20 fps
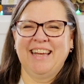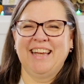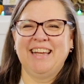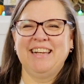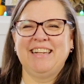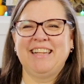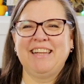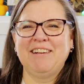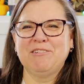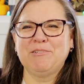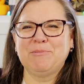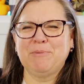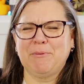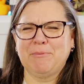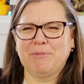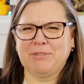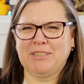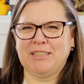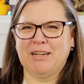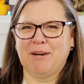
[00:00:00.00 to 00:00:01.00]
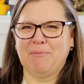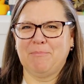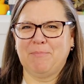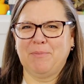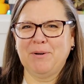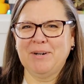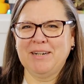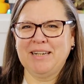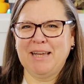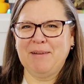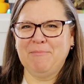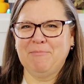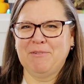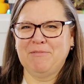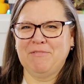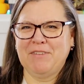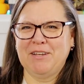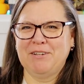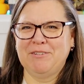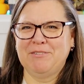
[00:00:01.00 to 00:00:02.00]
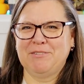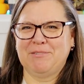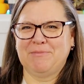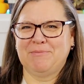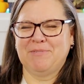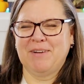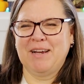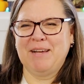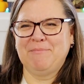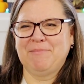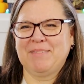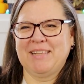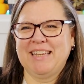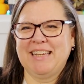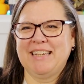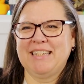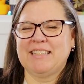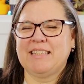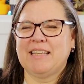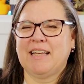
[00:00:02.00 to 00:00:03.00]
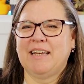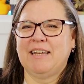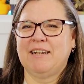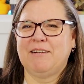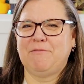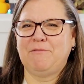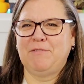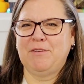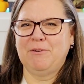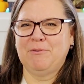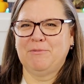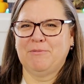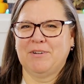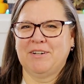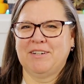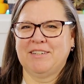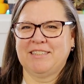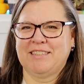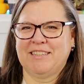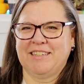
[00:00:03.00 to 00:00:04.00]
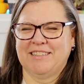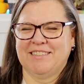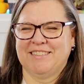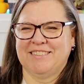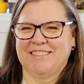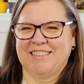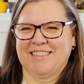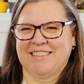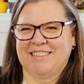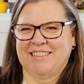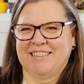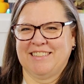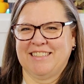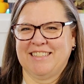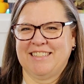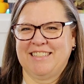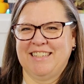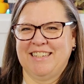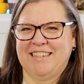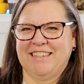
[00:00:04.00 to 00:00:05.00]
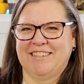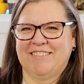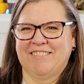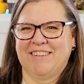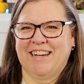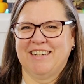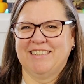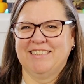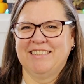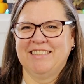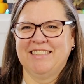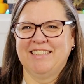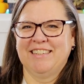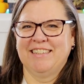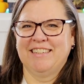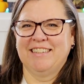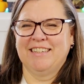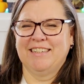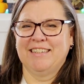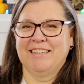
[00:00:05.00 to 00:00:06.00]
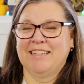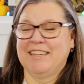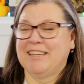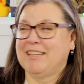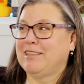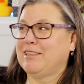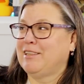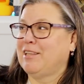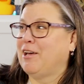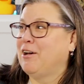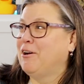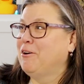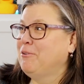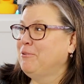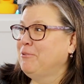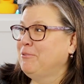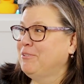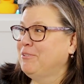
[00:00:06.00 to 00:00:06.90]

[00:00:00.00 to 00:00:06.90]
And here's where we'll share board game reviews, ramblings, and a few wrong turns along the scenic route. Hello?